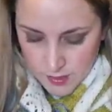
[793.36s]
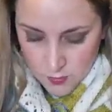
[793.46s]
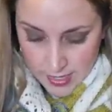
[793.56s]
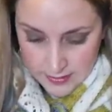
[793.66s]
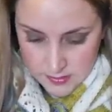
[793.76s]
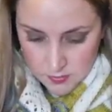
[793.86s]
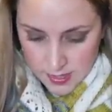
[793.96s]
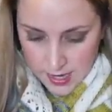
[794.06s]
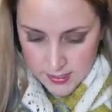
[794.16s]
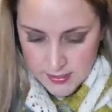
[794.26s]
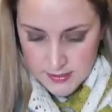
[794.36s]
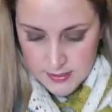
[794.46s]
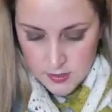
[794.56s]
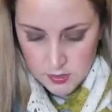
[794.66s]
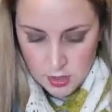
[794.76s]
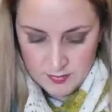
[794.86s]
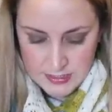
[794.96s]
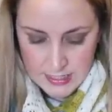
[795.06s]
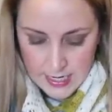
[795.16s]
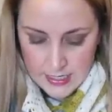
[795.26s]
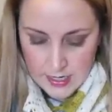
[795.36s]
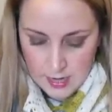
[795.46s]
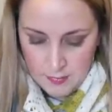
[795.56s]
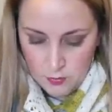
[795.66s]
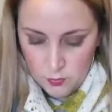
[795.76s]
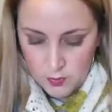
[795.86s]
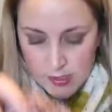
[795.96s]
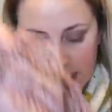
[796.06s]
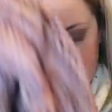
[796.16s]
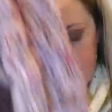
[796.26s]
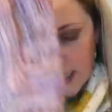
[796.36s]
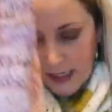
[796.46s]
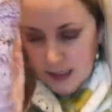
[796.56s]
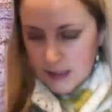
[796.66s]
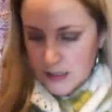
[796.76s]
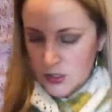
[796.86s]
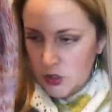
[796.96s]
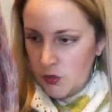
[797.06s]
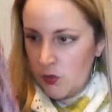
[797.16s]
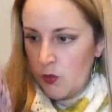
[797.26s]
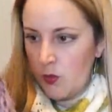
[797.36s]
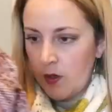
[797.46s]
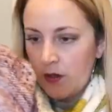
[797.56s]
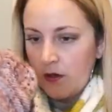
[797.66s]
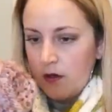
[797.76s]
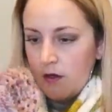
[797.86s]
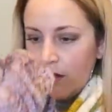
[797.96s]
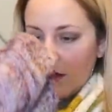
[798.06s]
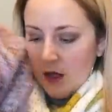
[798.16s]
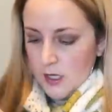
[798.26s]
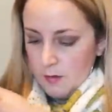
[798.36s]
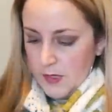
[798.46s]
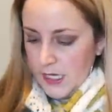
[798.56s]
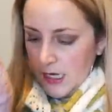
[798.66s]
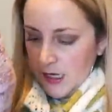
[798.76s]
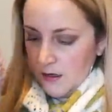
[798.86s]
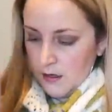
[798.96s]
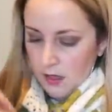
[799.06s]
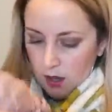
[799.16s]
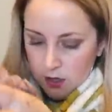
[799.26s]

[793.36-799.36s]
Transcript: Okay, so that is Glow-Tide. I'm really excited to be getting a lot